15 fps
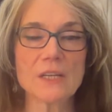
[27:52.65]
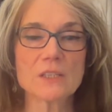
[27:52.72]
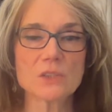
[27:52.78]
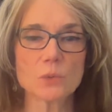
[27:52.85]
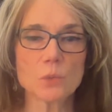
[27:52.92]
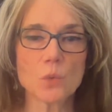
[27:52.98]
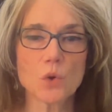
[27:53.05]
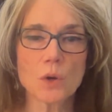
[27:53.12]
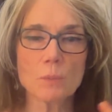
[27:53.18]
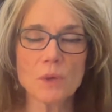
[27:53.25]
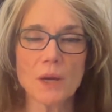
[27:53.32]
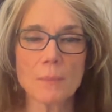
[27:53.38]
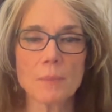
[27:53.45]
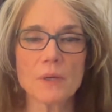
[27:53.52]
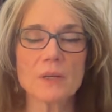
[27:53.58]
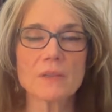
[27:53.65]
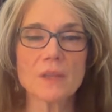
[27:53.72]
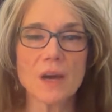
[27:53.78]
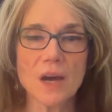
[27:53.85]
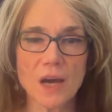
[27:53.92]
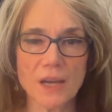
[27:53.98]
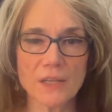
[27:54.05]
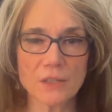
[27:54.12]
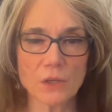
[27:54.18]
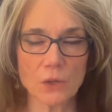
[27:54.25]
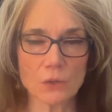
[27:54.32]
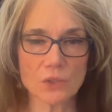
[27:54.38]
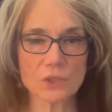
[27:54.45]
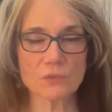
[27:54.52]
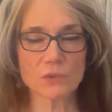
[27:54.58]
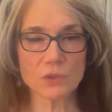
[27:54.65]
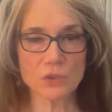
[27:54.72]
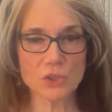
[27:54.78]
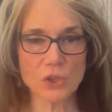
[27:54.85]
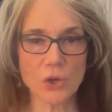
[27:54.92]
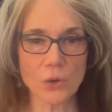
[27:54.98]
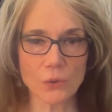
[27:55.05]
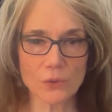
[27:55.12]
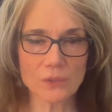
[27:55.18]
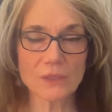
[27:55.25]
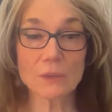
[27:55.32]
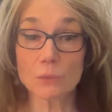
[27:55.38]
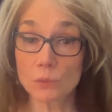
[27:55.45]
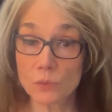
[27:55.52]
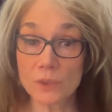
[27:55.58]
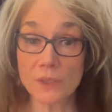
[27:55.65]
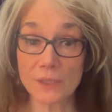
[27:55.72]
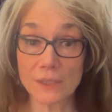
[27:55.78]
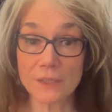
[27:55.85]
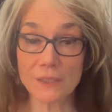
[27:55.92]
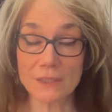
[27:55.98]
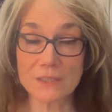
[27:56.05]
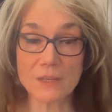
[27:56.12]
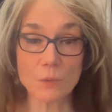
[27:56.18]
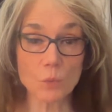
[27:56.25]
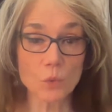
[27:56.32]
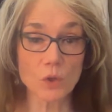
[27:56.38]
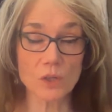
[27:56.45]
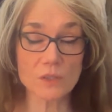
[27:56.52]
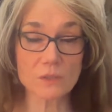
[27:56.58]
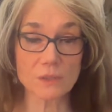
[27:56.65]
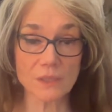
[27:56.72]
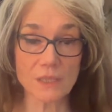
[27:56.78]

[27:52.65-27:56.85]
to warm up the high notes for the show. It really is. It works